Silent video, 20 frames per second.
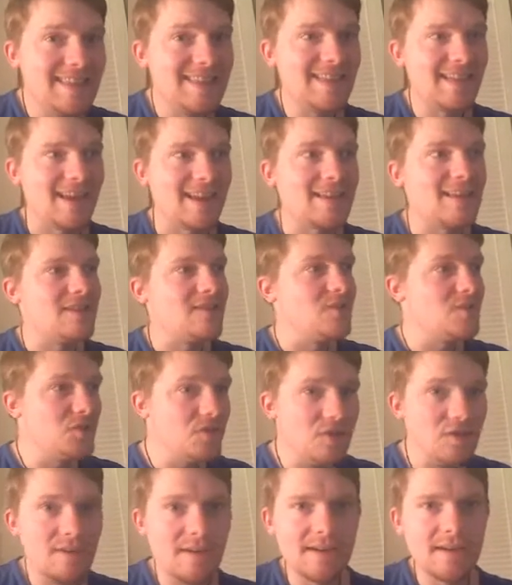I think
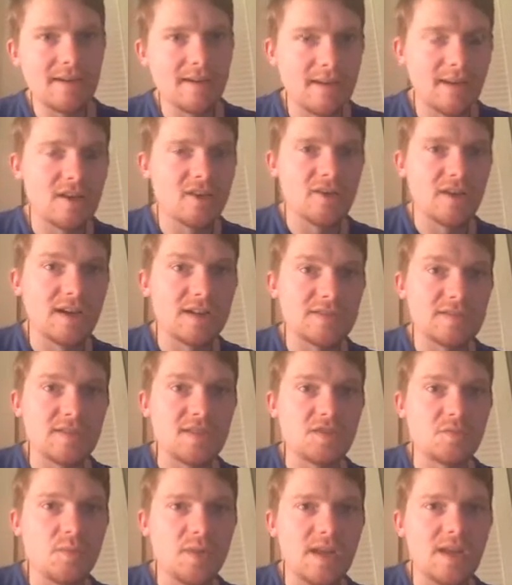you could let a
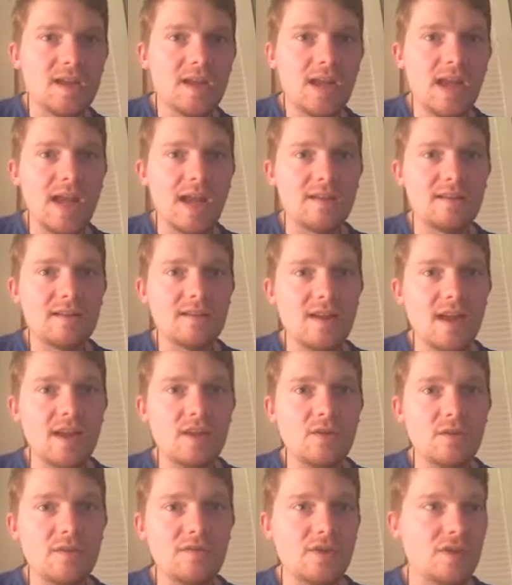neo-Nazi speak
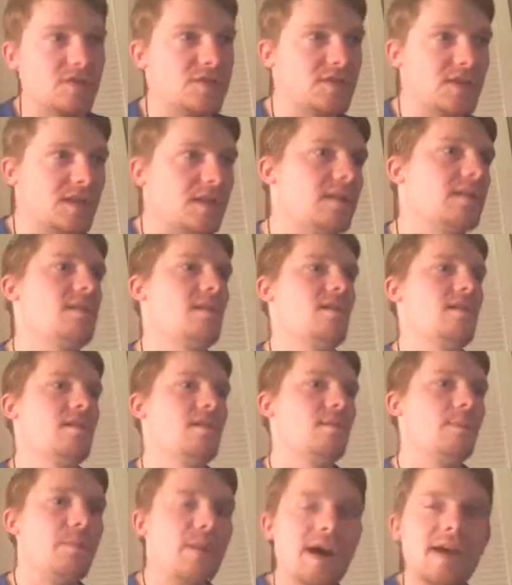at a university,
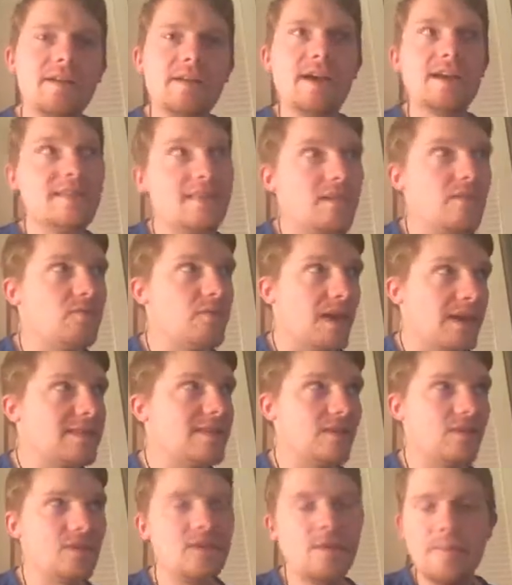but I
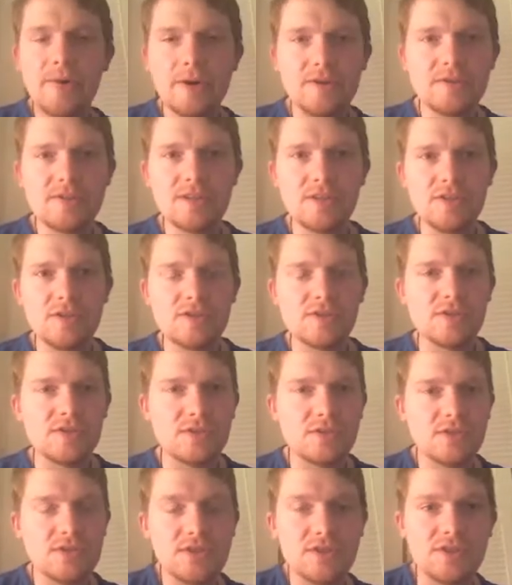think right there on the poster you
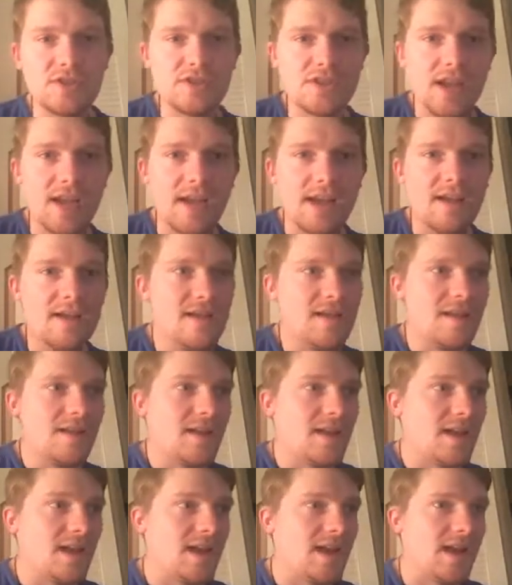should say,
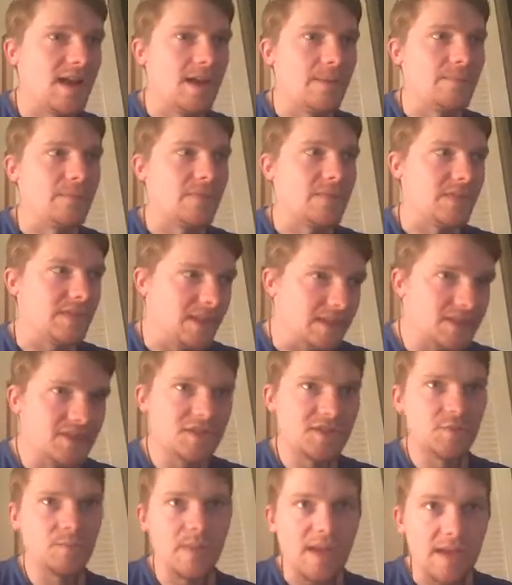
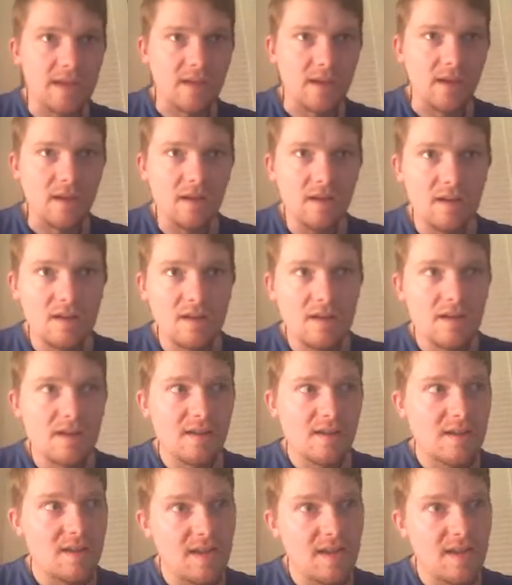this speaker